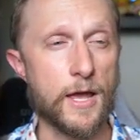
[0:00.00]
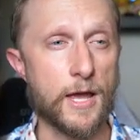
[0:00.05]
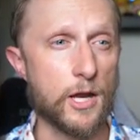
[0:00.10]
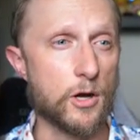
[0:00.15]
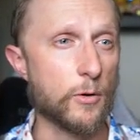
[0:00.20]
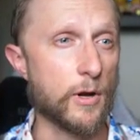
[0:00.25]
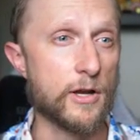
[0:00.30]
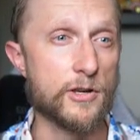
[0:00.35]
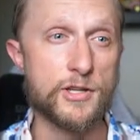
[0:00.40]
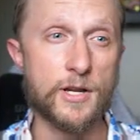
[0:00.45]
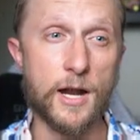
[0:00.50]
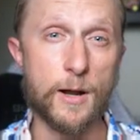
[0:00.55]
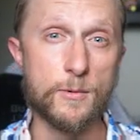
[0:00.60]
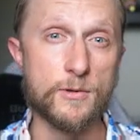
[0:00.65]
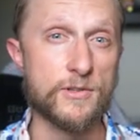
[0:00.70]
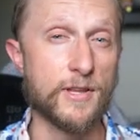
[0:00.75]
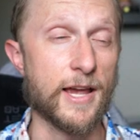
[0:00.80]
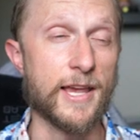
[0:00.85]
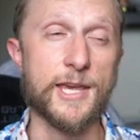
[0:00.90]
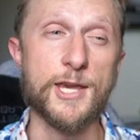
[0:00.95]
iteration, I
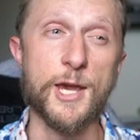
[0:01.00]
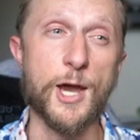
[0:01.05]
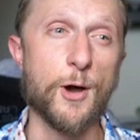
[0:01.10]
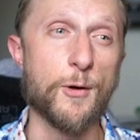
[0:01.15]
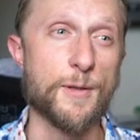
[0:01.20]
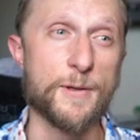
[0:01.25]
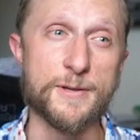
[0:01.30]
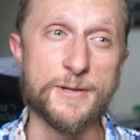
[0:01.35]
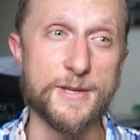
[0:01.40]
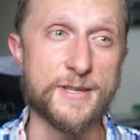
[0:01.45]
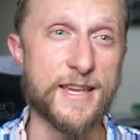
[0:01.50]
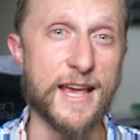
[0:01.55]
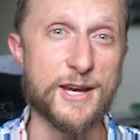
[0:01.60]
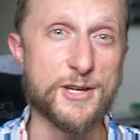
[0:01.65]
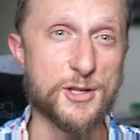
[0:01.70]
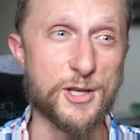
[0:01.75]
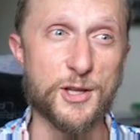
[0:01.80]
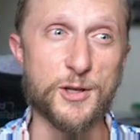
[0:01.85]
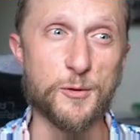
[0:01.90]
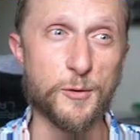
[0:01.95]
was like, yo, this is
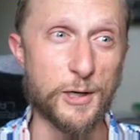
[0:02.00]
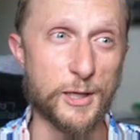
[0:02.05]
actually